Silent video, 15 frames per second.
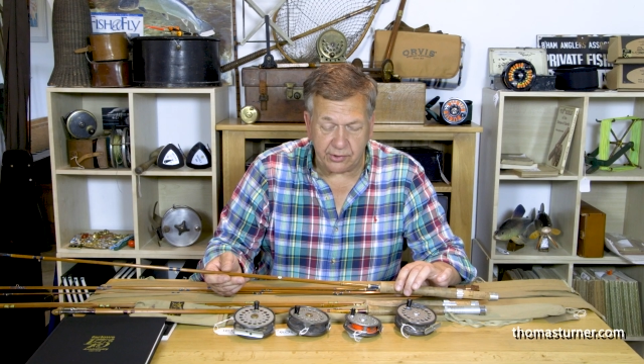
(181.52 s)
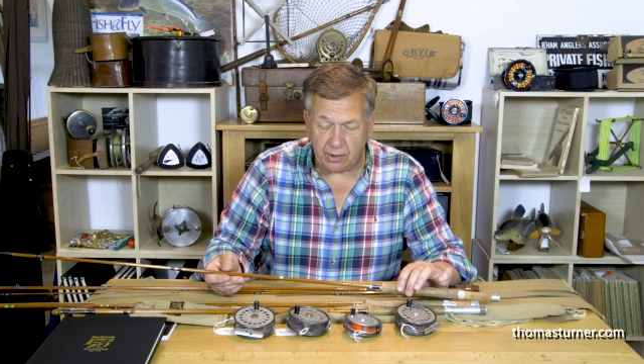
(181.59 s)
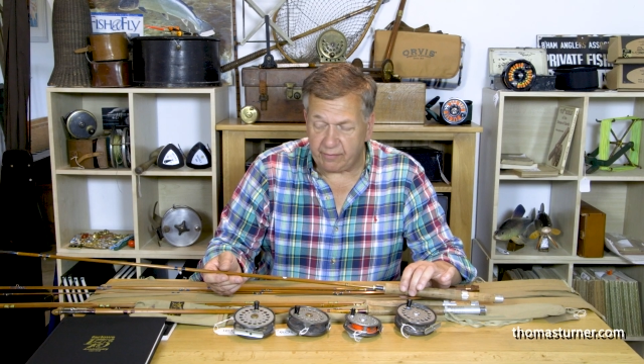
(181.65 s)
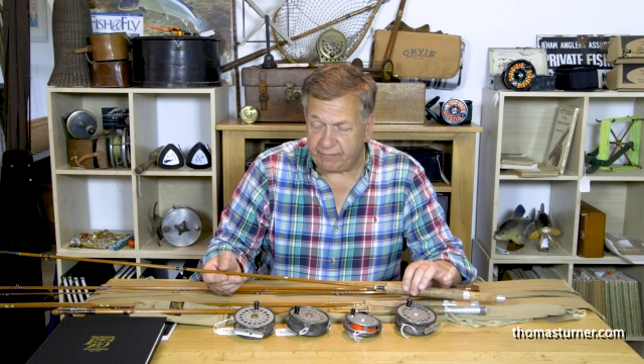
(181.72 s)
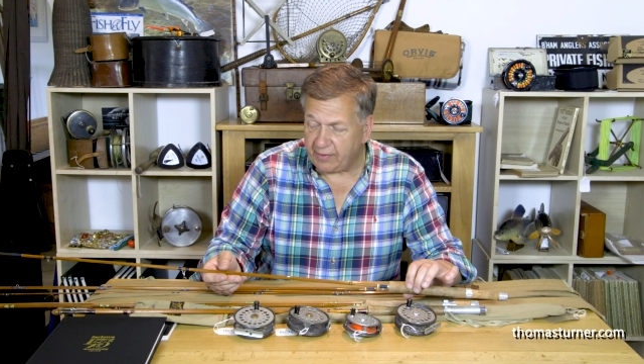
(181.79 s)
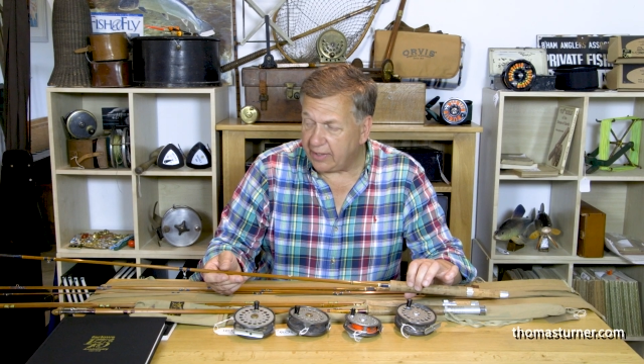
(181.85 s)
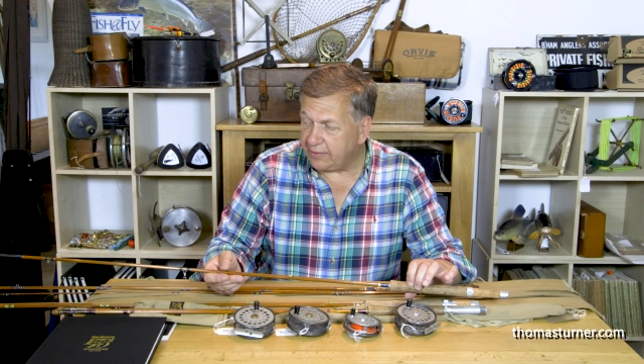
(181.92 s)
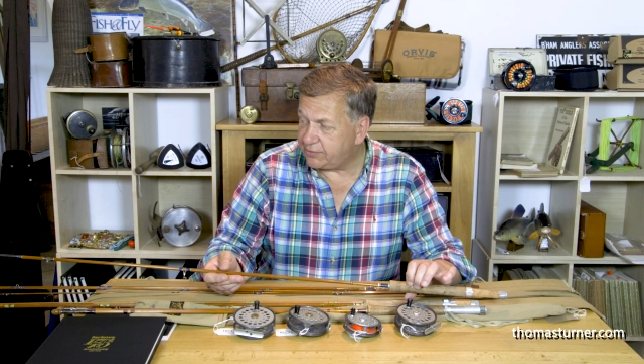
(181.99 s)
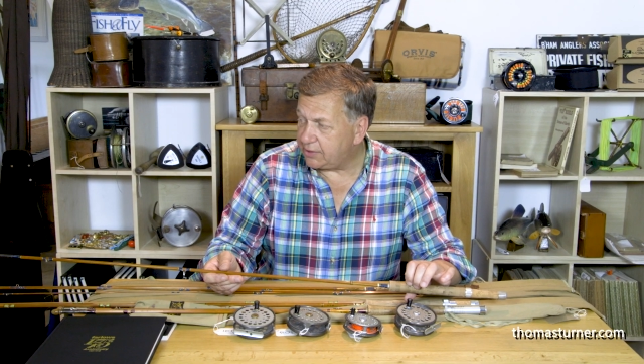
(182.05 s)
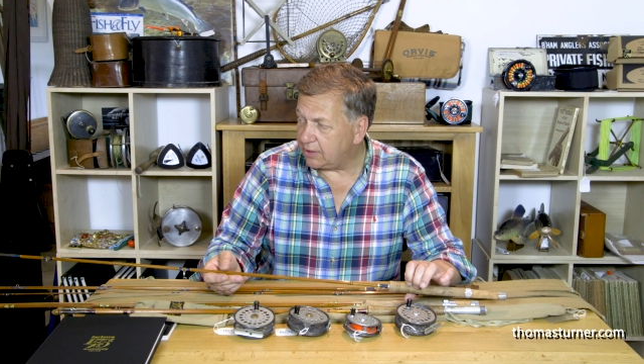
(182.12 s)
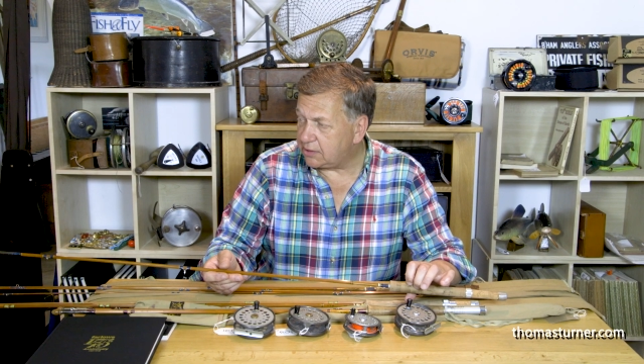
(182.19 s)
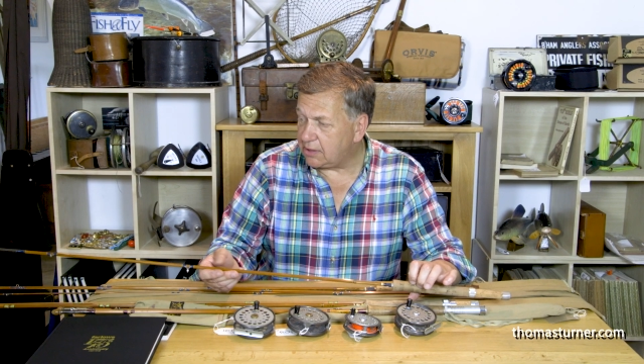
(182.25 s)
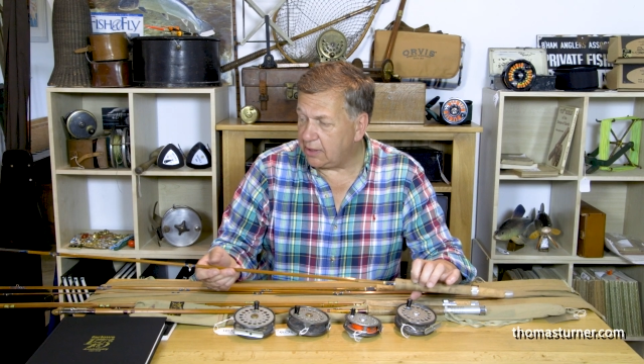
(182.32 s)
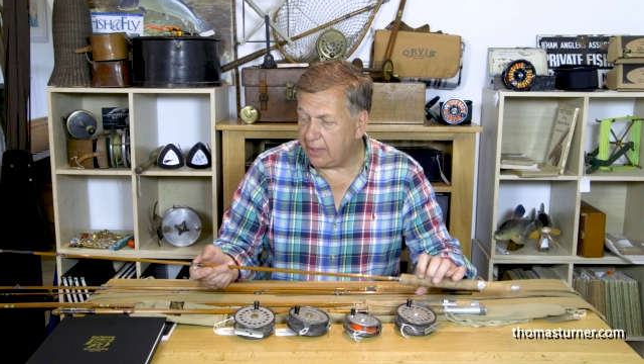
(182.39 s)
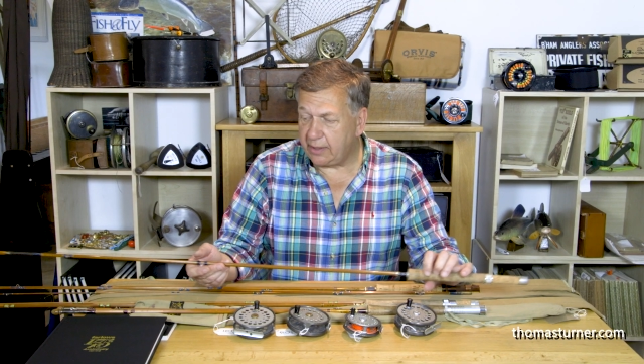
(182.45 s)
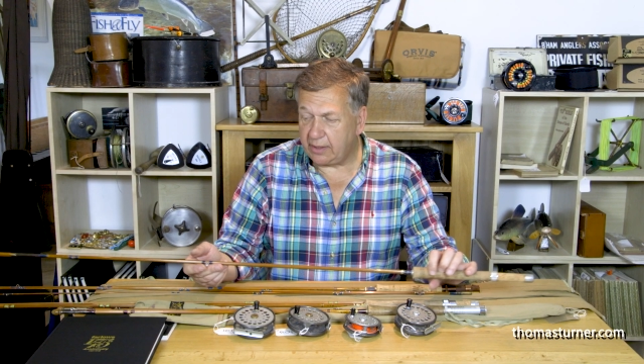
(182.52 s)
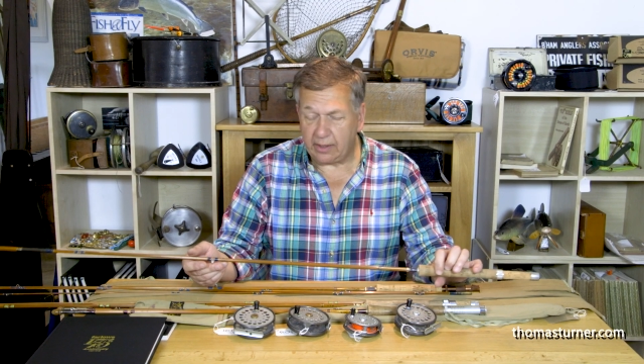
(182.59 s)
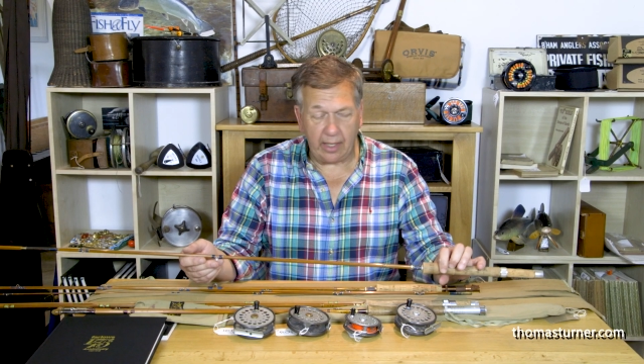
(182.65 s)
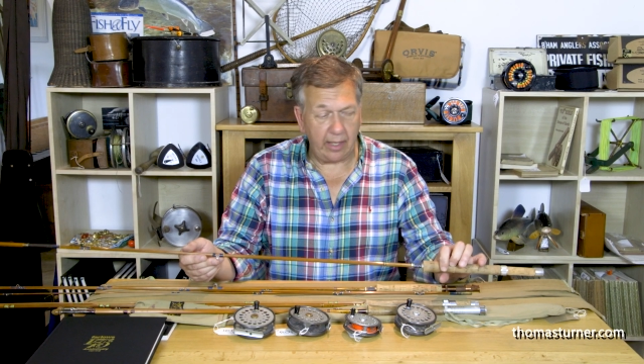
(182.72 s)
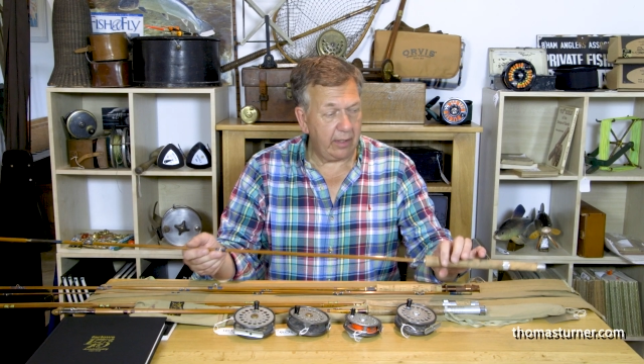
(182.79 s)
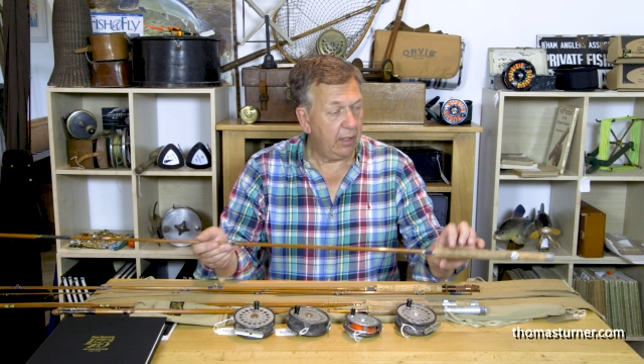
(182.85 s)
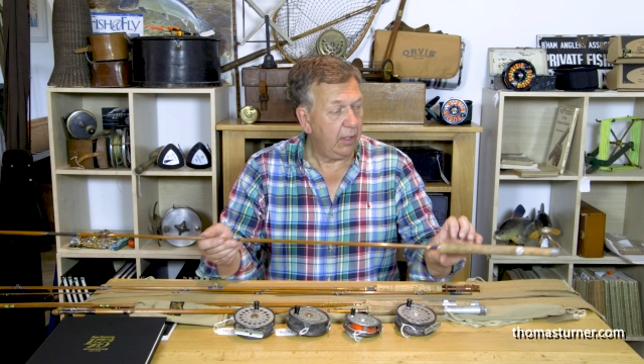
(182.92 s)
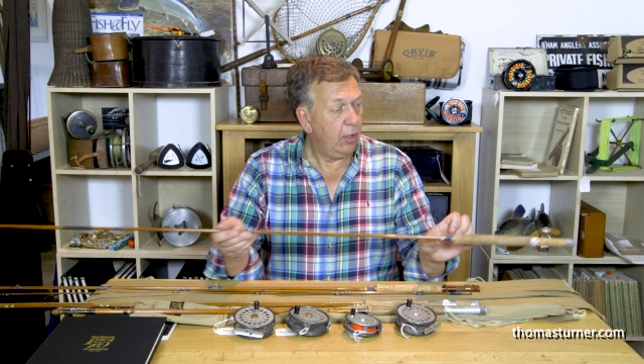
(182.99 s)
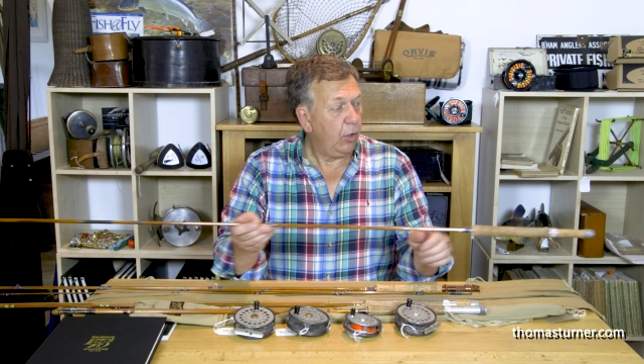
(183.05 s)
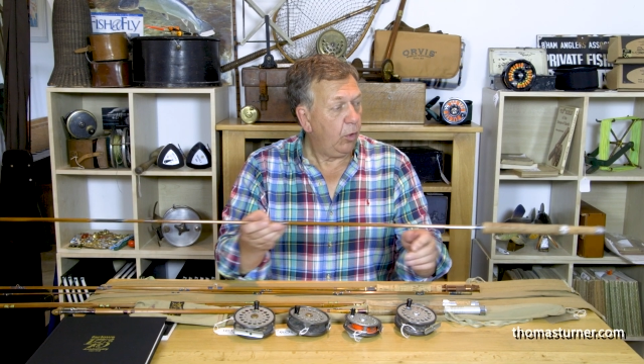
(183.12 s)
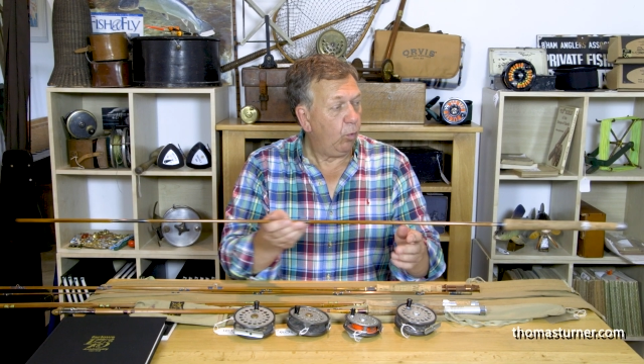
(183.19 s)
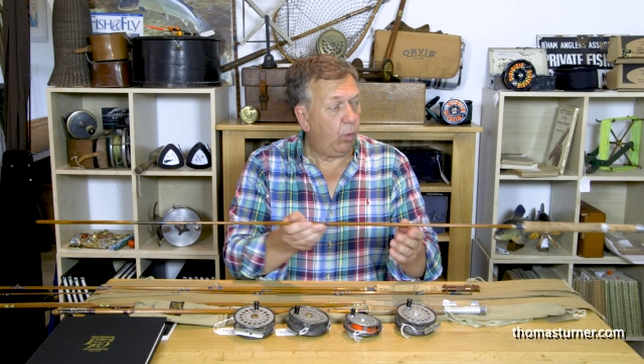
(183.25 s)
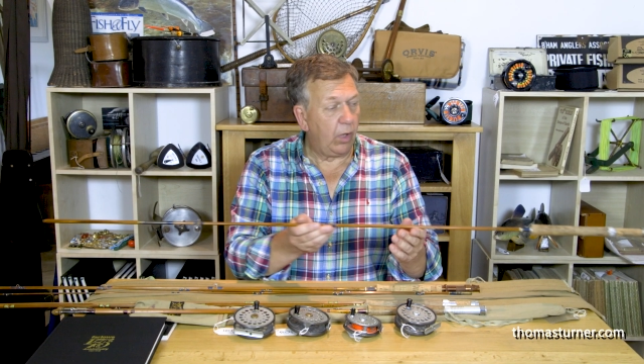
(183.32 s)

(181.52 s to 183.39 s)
and it's on a 5'6" line again.